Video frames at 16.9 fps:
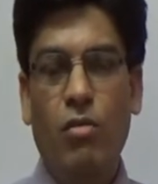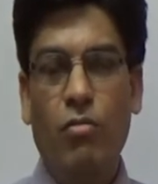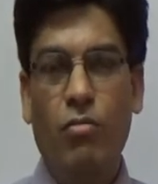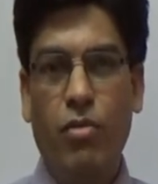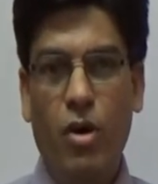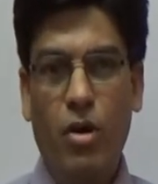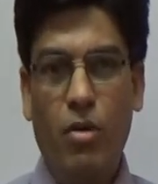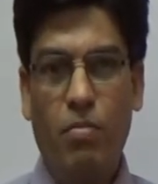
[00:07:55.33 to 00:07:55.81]

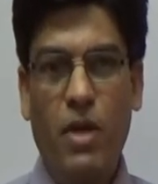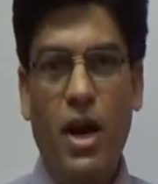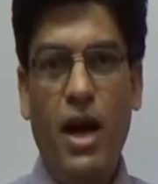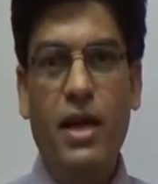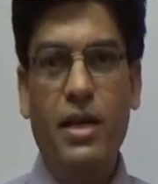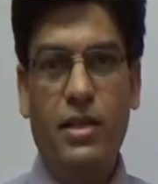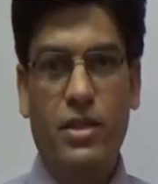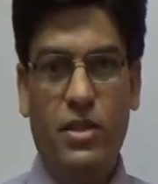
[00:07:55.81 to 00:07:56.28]
for
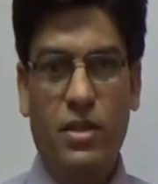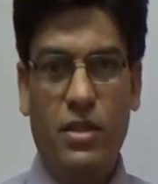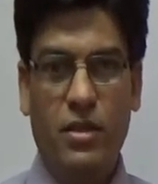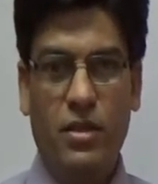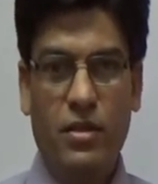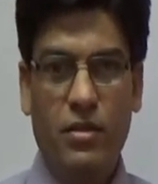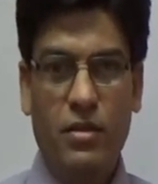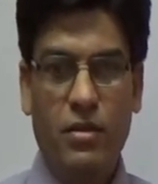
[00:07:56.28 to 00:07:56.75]
price,
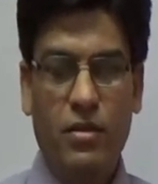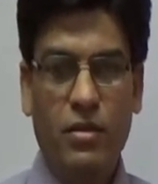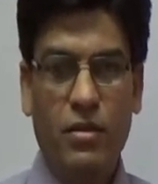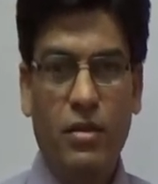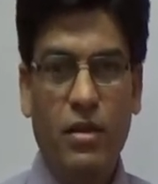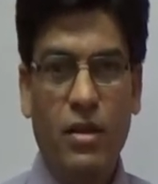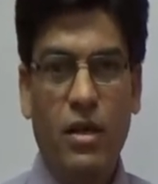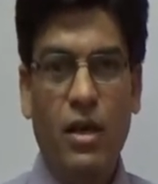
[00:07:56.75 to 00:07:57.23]

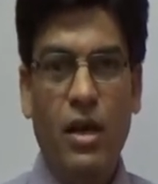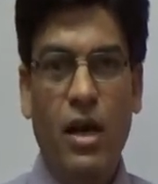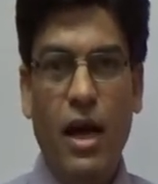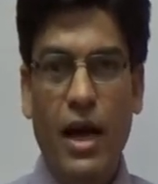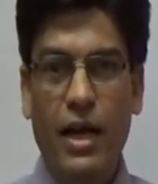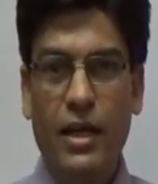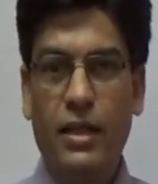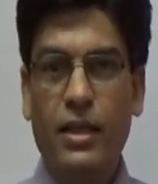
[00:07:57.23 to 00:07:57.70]

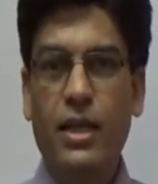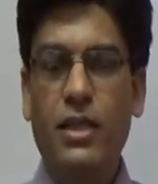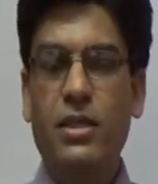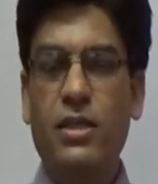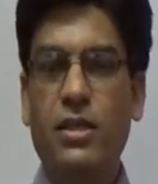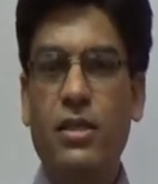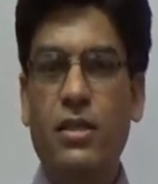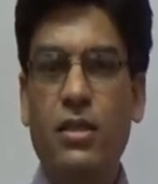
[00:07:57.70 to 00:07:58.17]
and
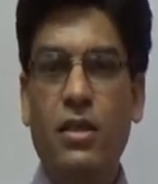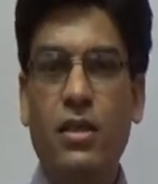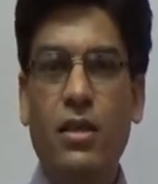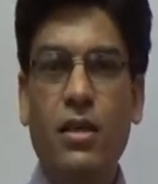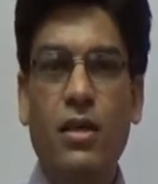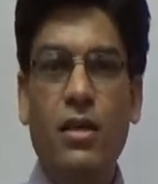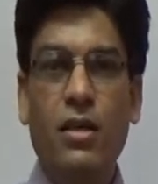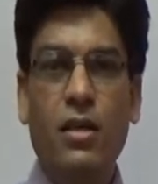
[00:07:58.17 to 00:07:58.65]
this
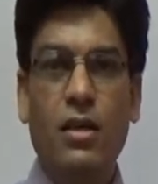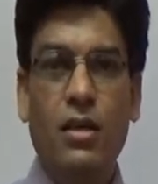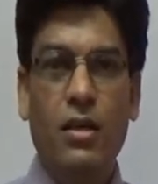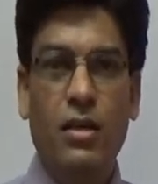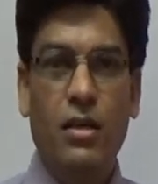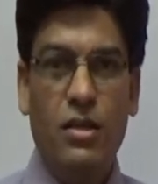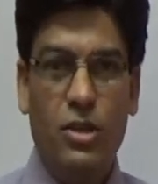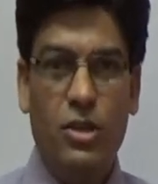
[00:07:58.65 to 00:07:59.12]

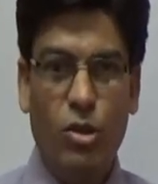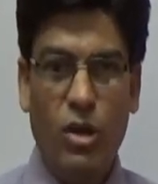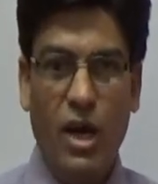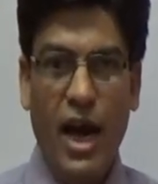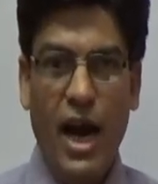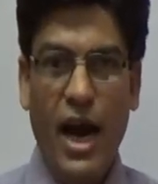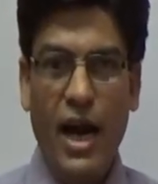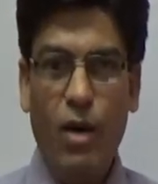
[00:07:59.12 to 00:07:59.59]

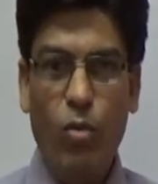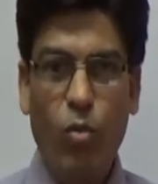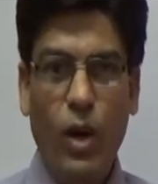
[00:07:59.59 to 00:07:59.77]
should add